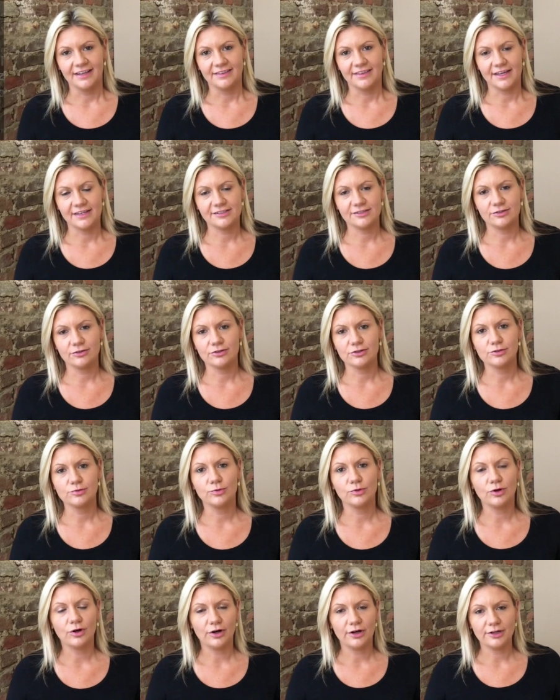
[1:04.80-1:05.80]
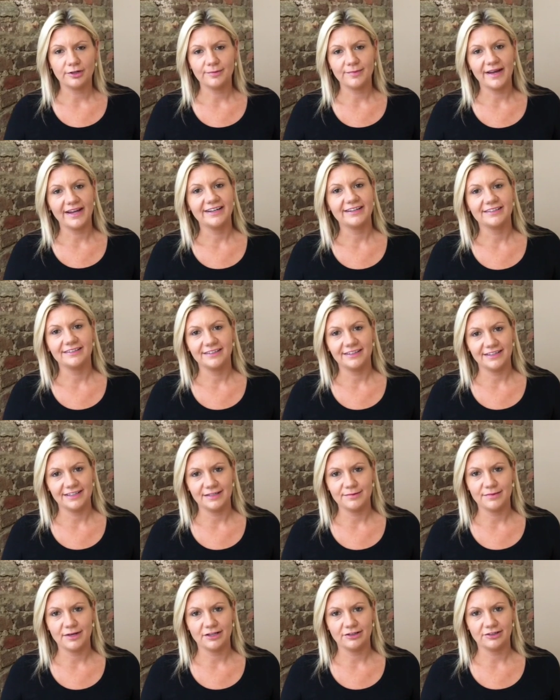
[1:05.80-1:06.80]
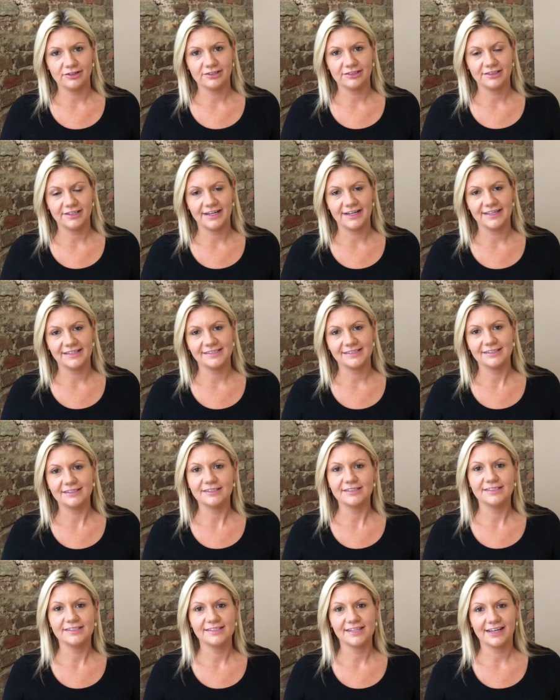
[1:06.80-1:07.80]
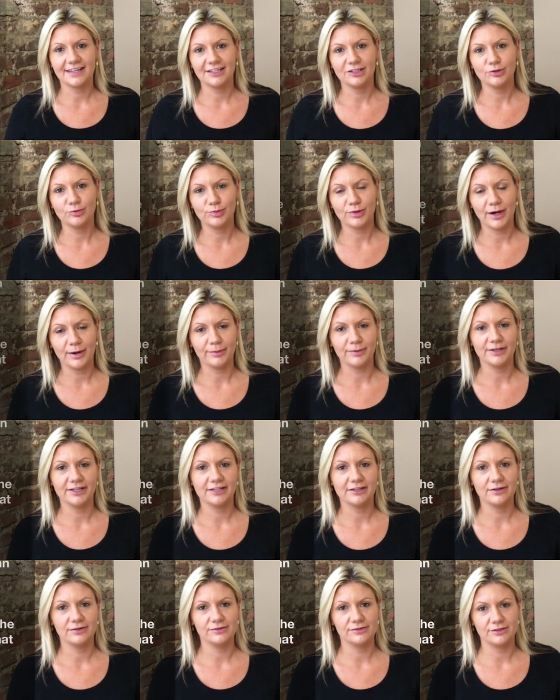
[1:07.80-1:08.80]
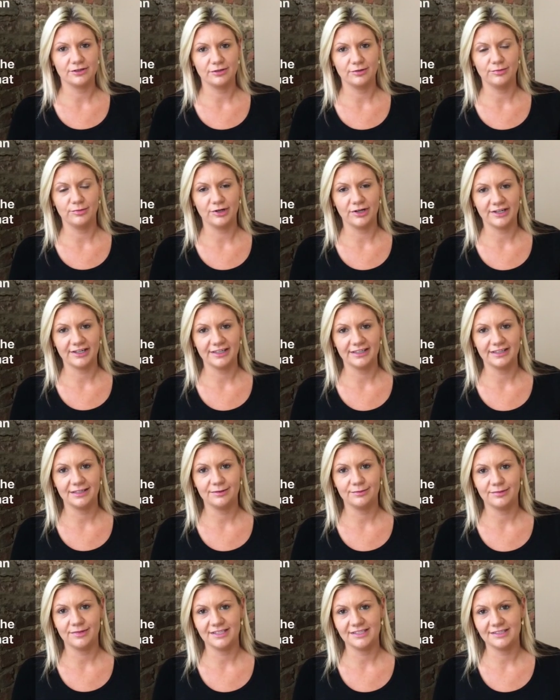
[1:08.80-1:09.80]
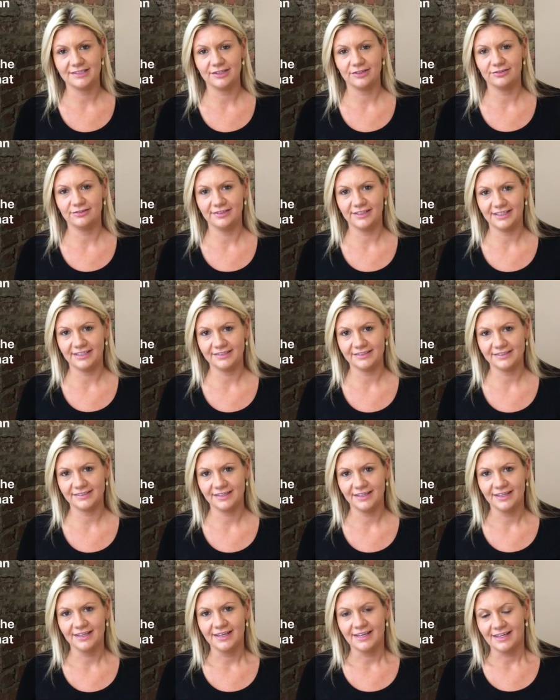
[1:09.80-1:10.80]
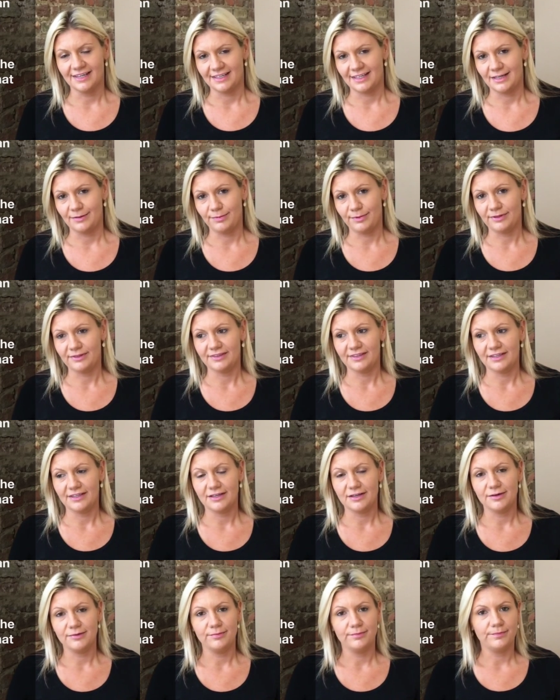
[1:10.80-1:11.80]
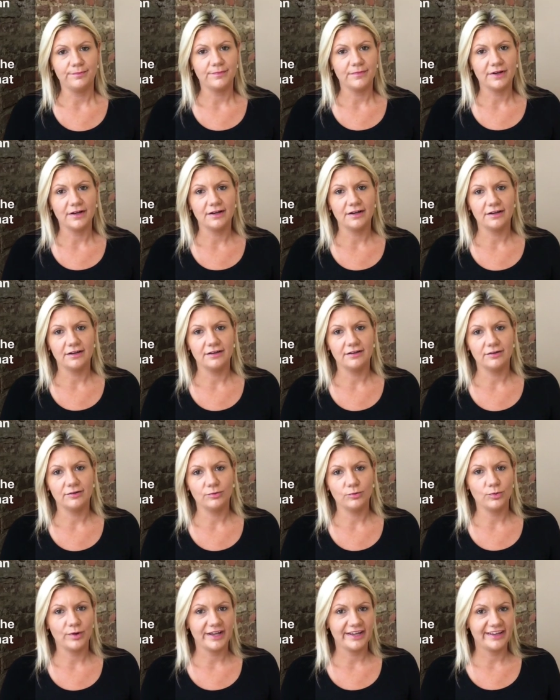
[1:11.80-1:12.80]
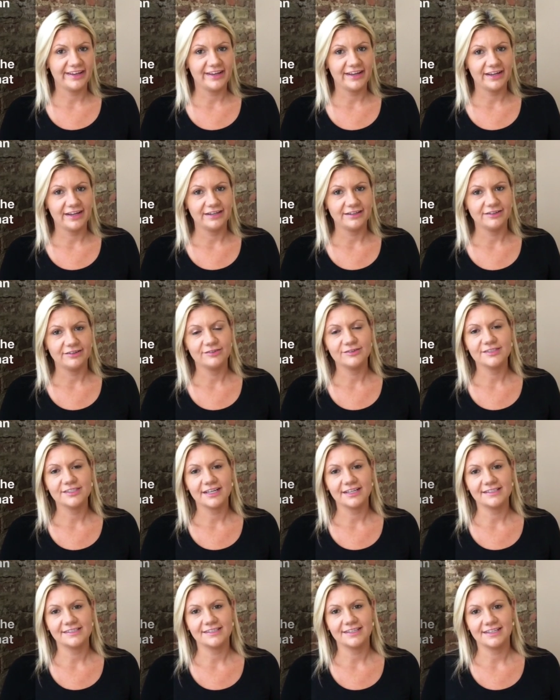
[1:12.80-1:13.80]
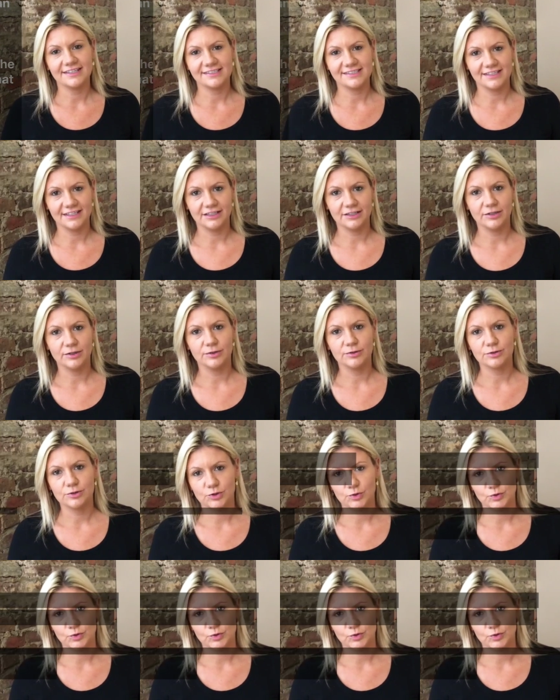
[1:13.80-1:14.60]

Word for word: That search will automatically email our clients the second a property goes on the market that meets their needs, keeping them way ahead of sites like Zillow,